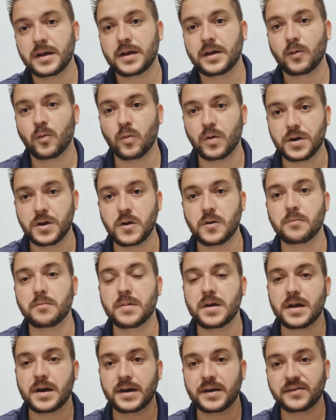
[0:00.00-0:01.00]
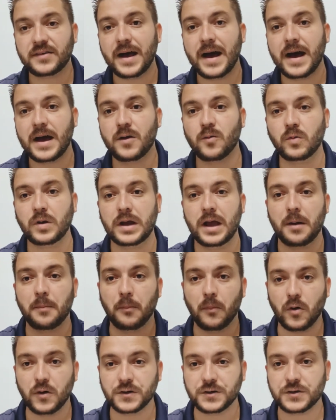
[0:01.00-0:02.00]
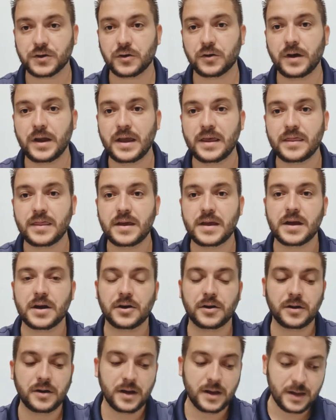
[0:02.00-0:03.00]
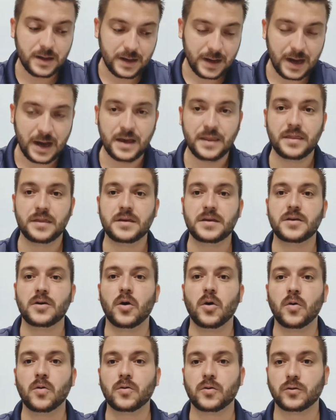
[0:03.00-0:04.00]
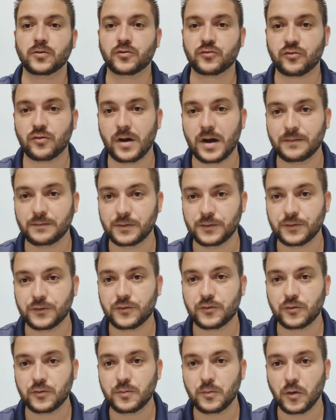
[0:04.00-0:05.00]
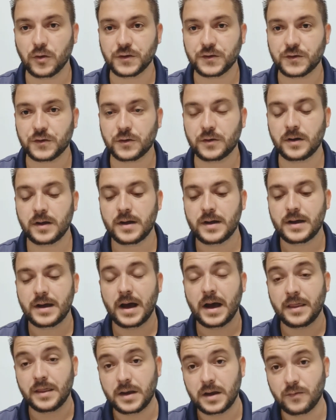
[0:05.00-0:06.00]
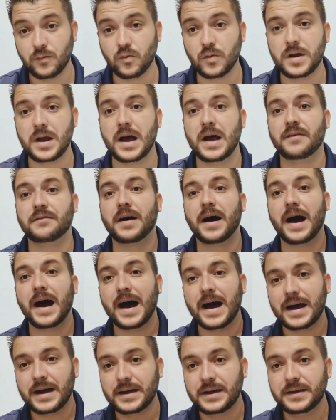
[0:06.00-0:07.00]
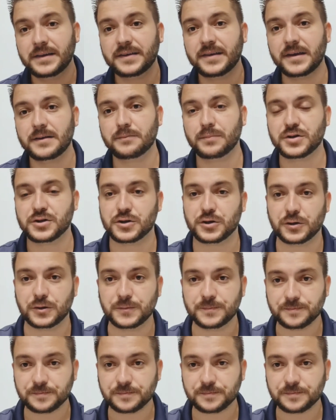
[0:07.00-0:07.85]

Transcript: When humidity is high, we got moisture in the air and the odor travels through moisture. And then if we have high temperature,